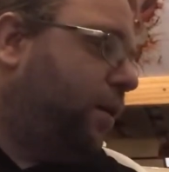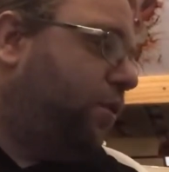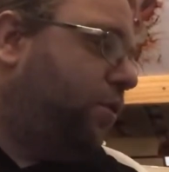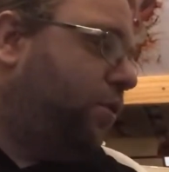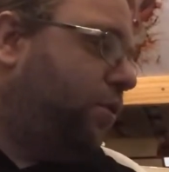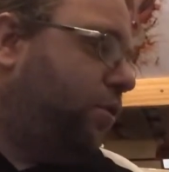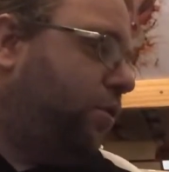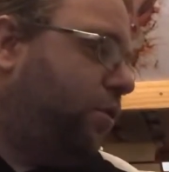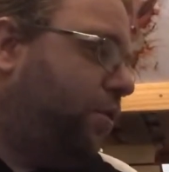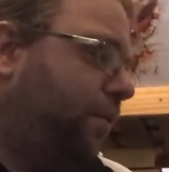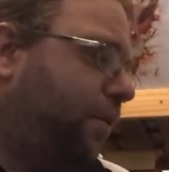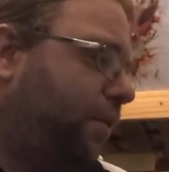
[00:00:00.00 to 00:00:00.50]

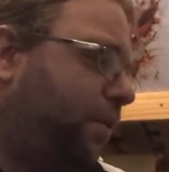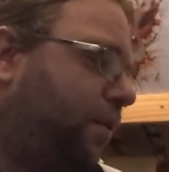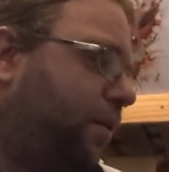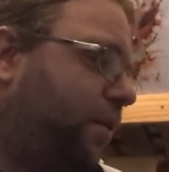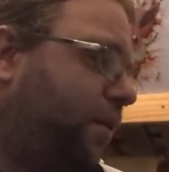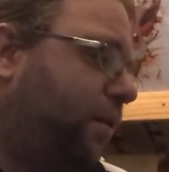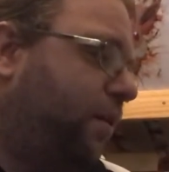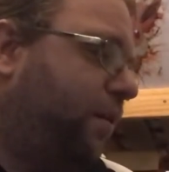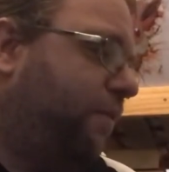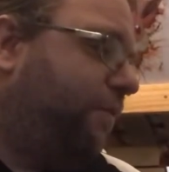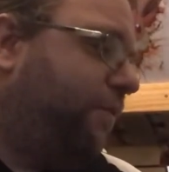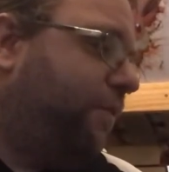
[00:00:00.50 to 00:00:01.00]
do
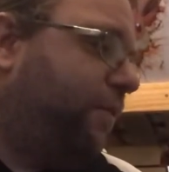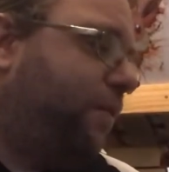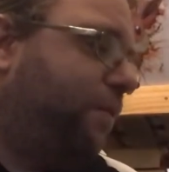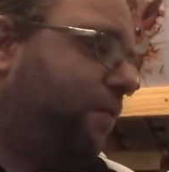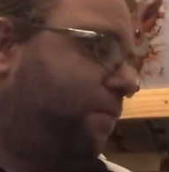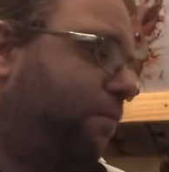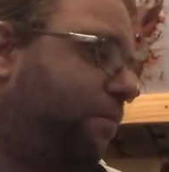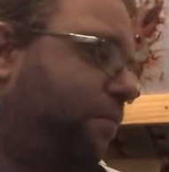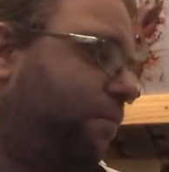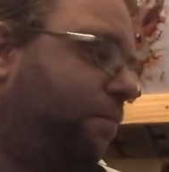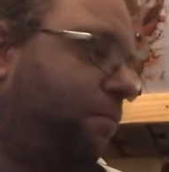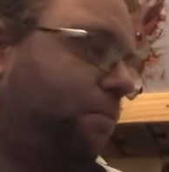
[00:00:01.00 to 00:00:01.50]
believe that's
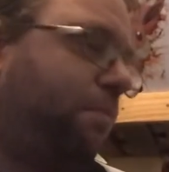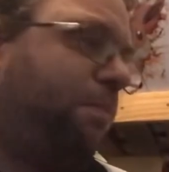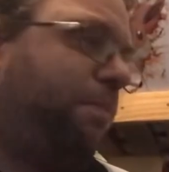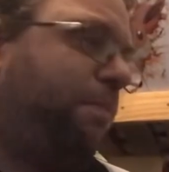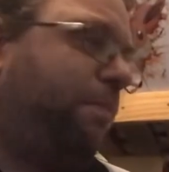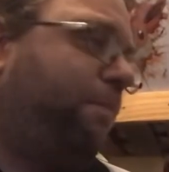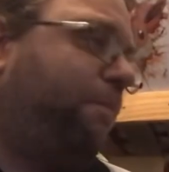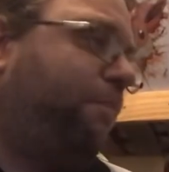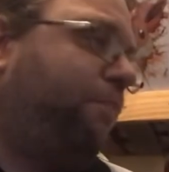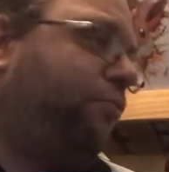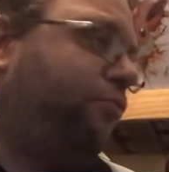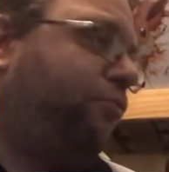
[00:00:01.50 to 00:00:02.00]

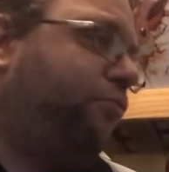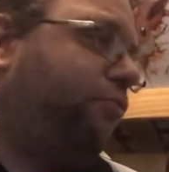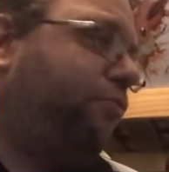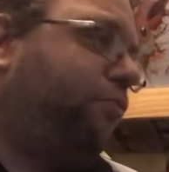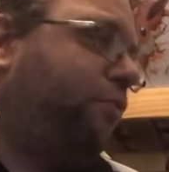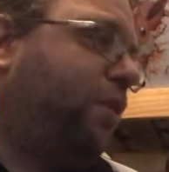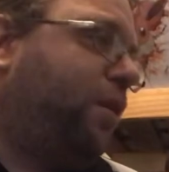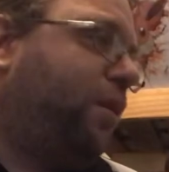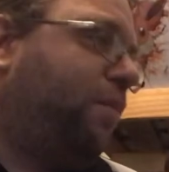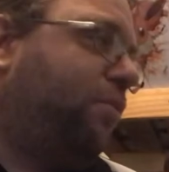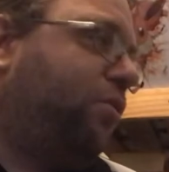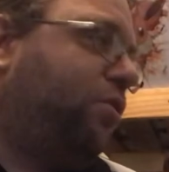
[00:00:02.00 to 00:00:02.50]

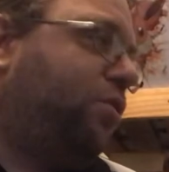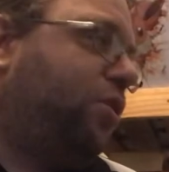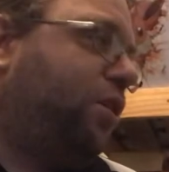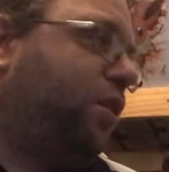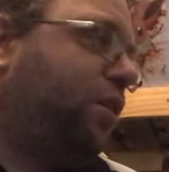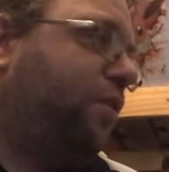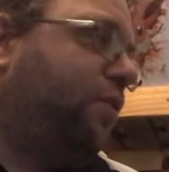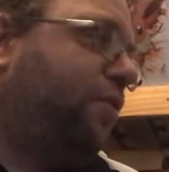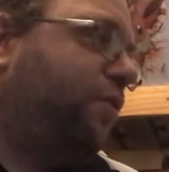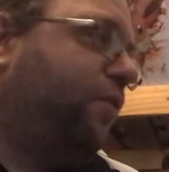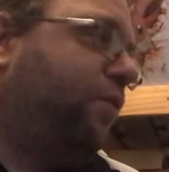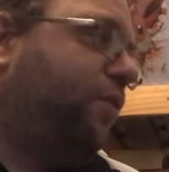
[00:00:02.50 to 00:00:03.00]
pretty much
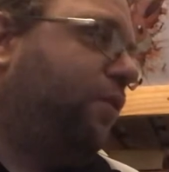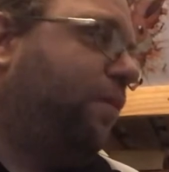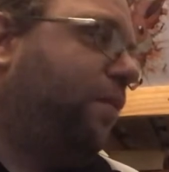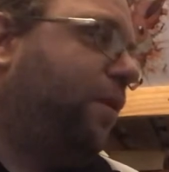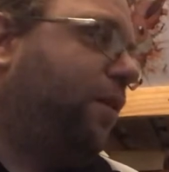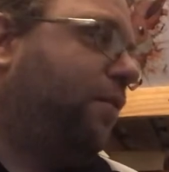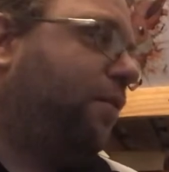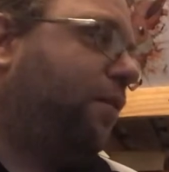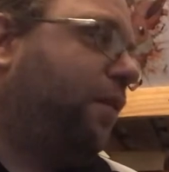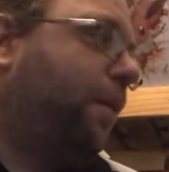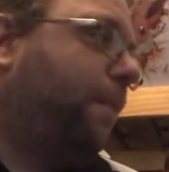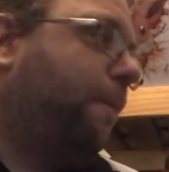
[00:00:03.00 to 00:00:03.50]
it for the base
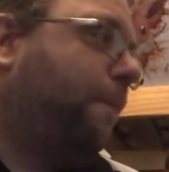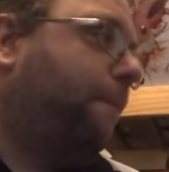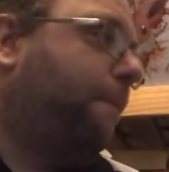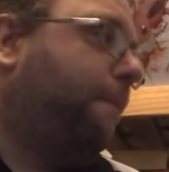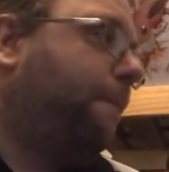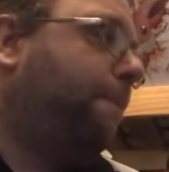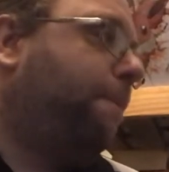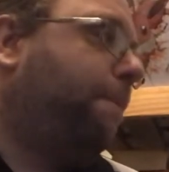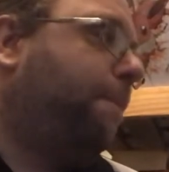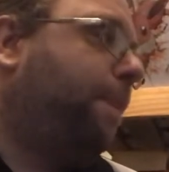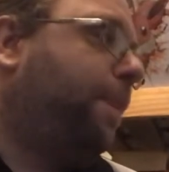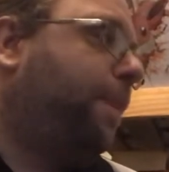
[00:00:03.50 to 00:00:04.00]
game.
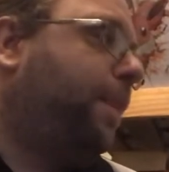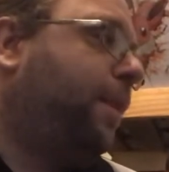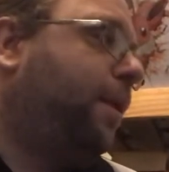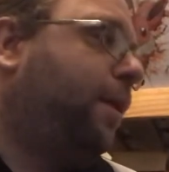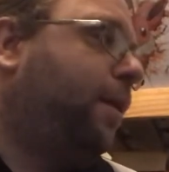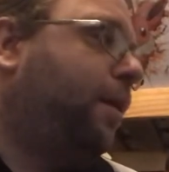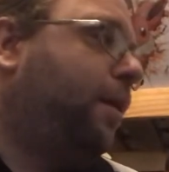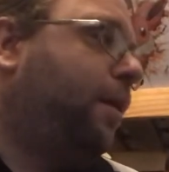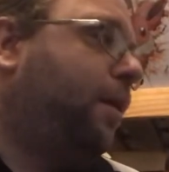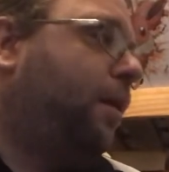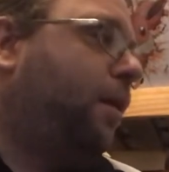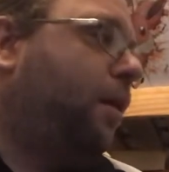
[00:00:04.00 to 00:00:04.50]

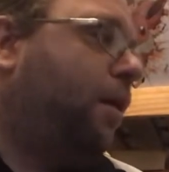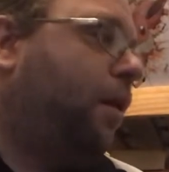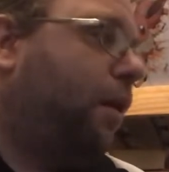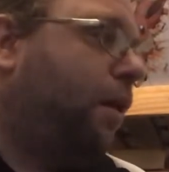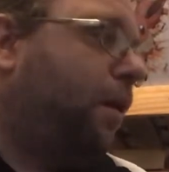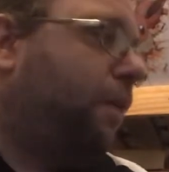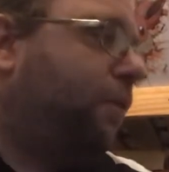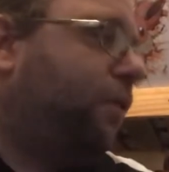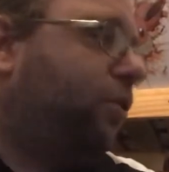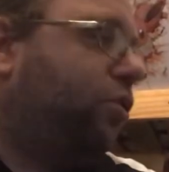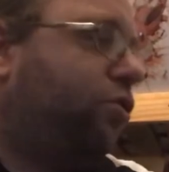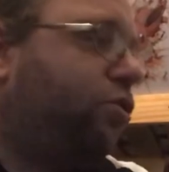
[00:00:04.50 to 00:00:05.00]

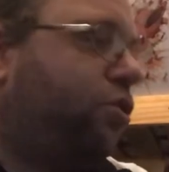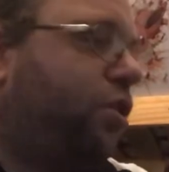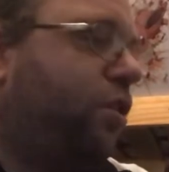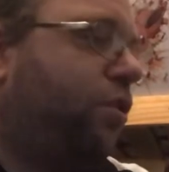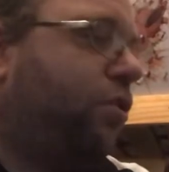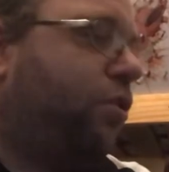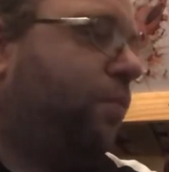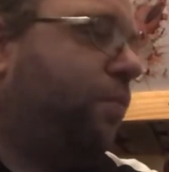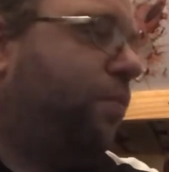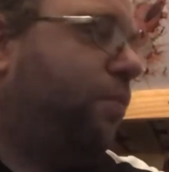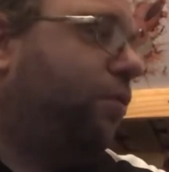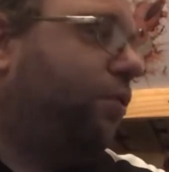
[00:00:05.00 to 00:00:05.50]
I'll just show you a
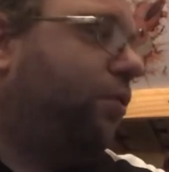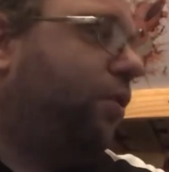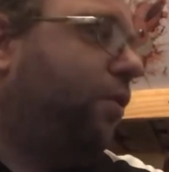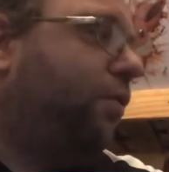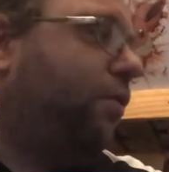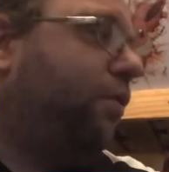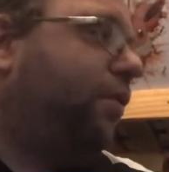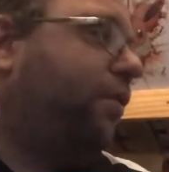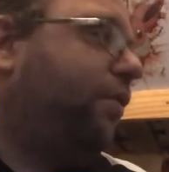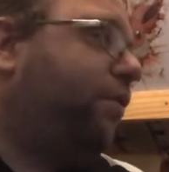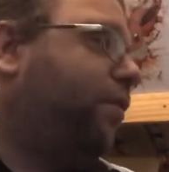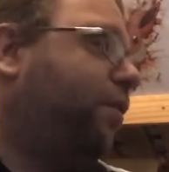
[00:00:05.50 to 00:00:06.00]
couple more
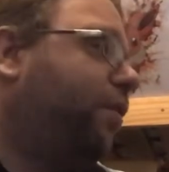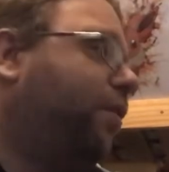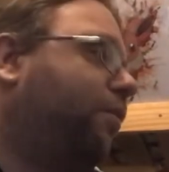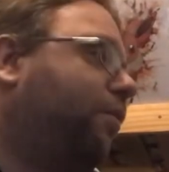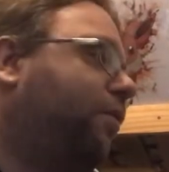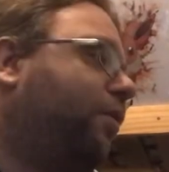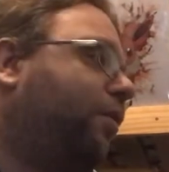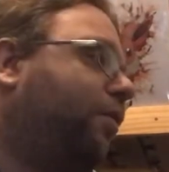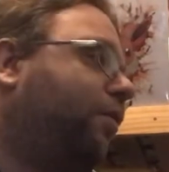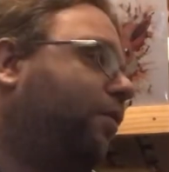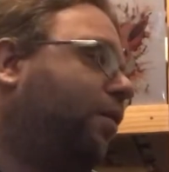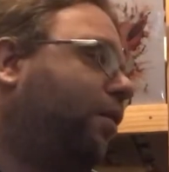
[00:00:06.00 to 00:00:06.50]
tokens so you know what they
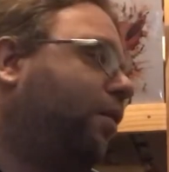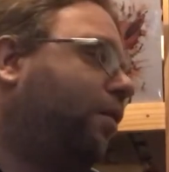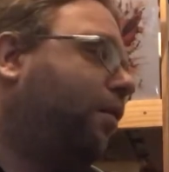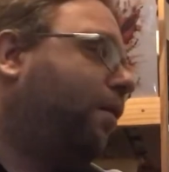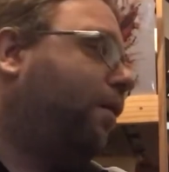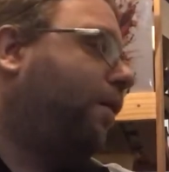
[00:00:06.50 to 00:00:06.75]
look like.